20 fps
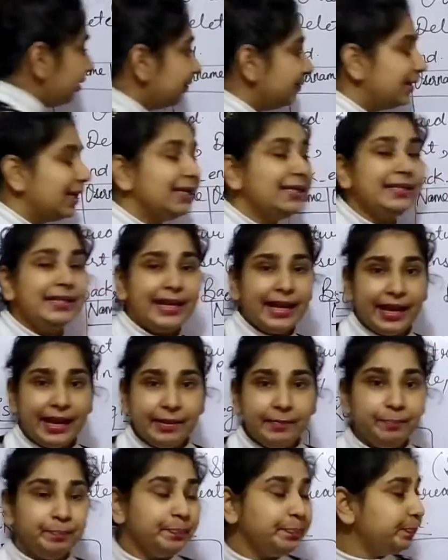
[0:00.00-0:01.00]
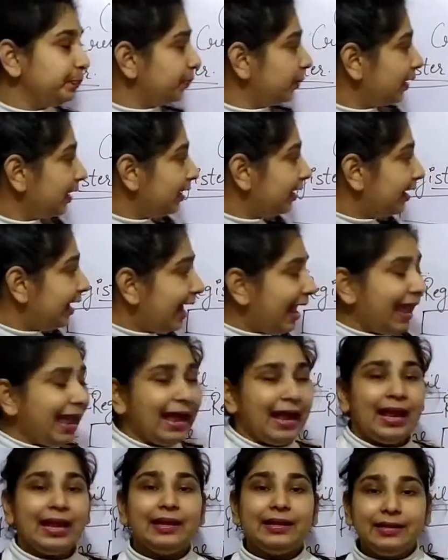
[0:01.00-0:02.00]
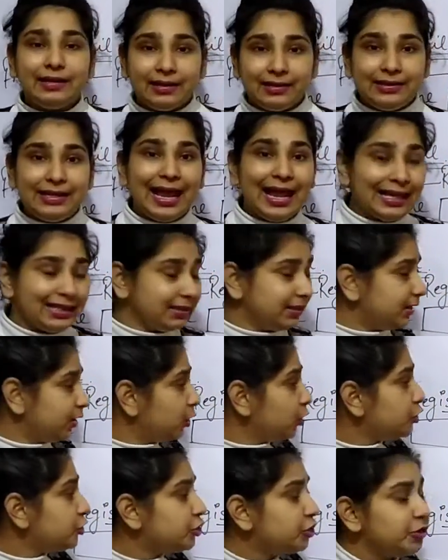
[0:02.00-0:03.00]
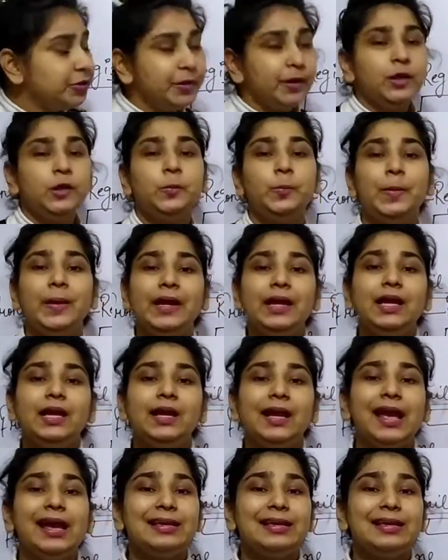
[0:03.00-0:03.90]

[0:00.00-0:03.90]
The name length shouldn't be